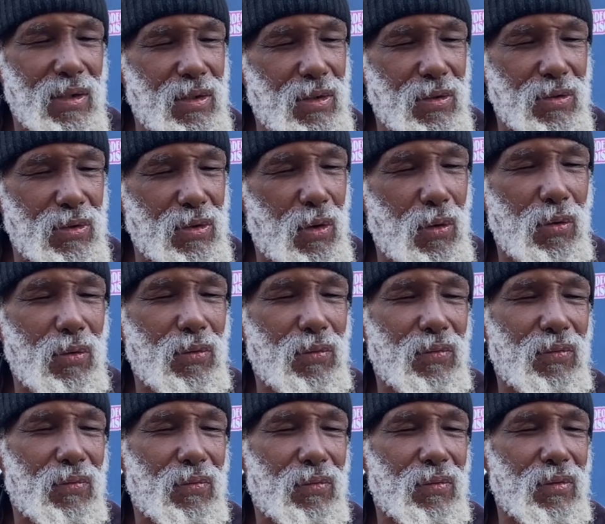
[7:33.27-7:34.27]
no
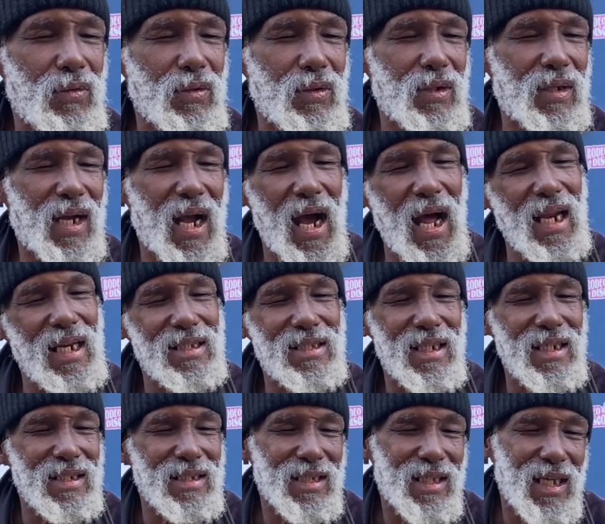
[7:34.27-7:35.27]

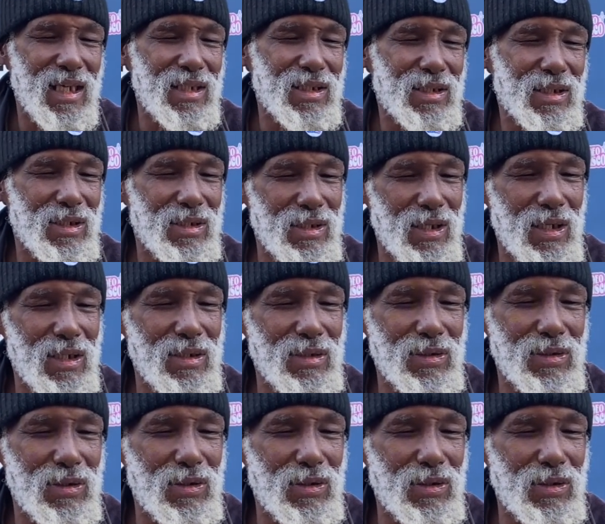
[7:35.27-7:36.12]
college education, nothing.